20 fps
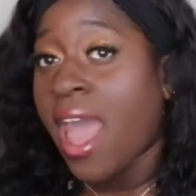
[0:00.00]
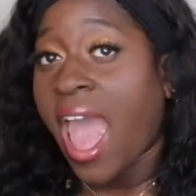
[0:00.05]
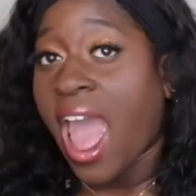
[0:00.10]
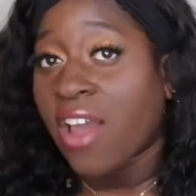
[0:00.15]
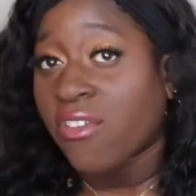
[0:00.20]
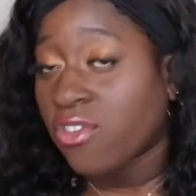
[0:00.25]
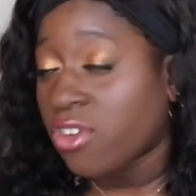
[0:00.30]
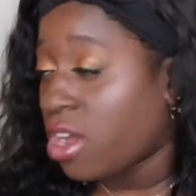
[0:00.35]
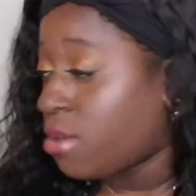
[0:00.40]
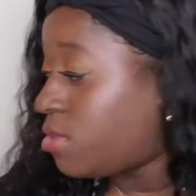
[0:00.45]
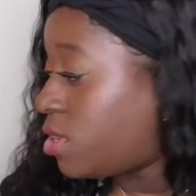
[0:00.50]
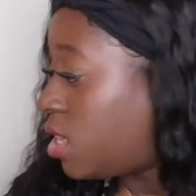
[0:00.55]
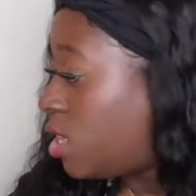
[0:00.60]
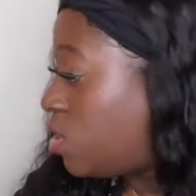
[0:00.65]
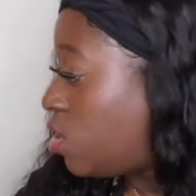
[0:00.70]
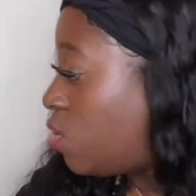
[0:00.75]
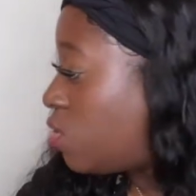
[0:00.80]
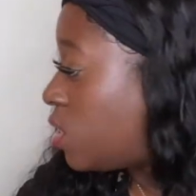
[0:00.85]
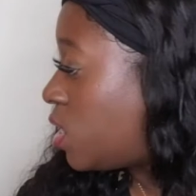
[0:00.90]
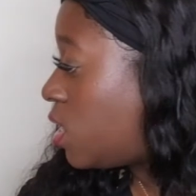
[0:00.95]
After I'm
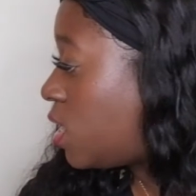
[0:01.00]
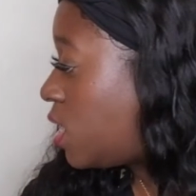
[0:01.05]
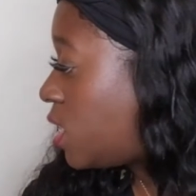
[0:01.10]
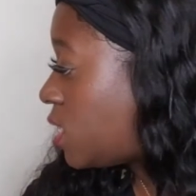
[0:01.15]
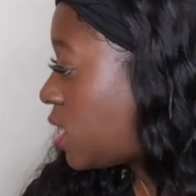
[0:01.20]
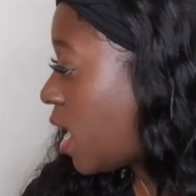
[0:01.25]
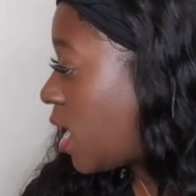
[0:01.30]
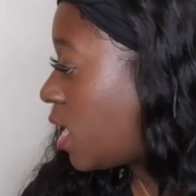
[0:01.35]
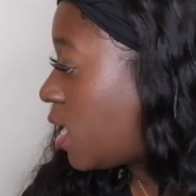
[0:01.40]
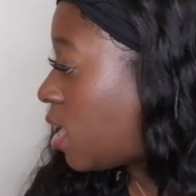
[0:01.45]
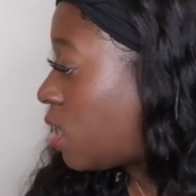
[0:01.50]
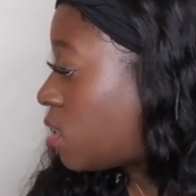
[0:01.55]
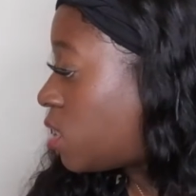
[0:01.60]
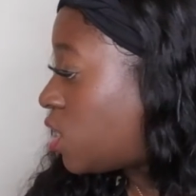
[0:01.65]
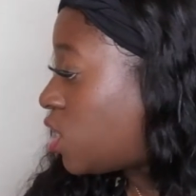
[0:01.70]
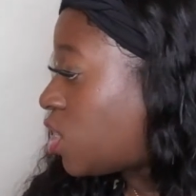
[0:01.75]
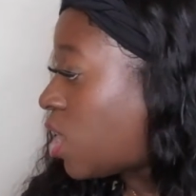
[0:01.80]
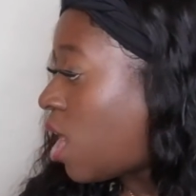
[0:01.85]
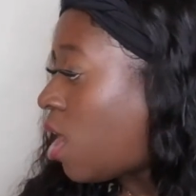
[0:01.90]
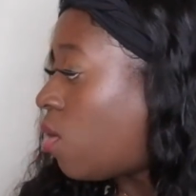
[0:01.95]
done using this, I get out the
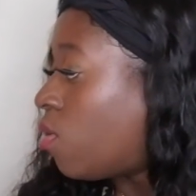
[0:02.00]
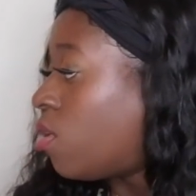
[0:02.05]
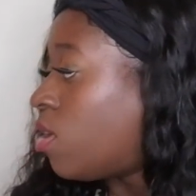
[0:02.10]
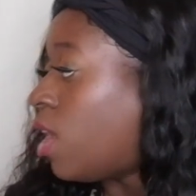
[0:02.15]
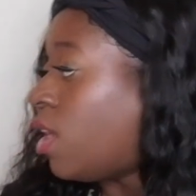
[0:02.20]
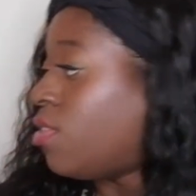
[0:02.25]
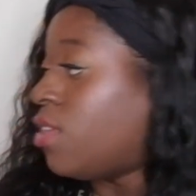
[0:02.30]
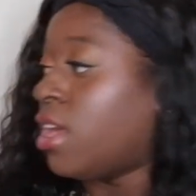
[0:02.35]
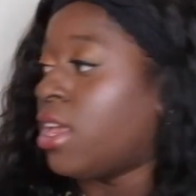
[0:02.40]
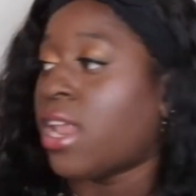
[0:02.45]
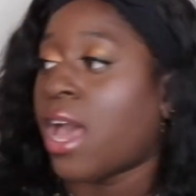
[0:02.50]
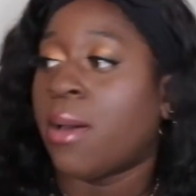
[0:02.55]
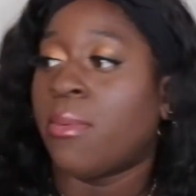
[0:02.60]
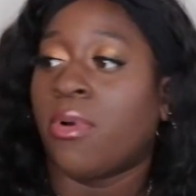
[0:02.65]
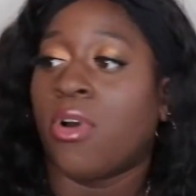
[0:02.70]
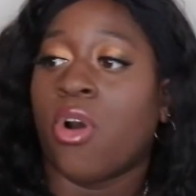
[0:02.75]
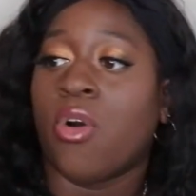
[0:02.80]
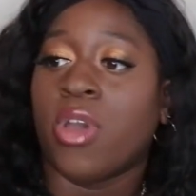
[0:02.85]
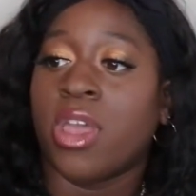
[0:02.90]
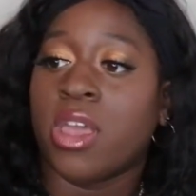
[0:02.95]
shower and then I
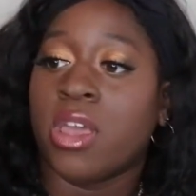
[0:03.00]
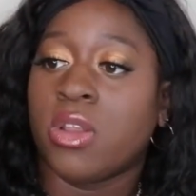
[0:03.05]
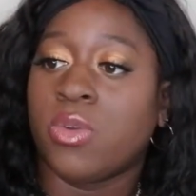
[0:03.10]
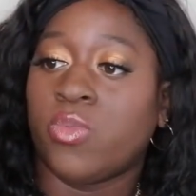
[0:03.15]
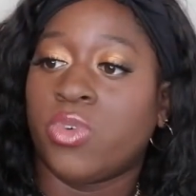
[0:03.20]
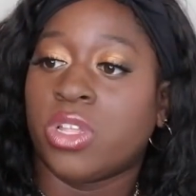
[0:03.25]
go in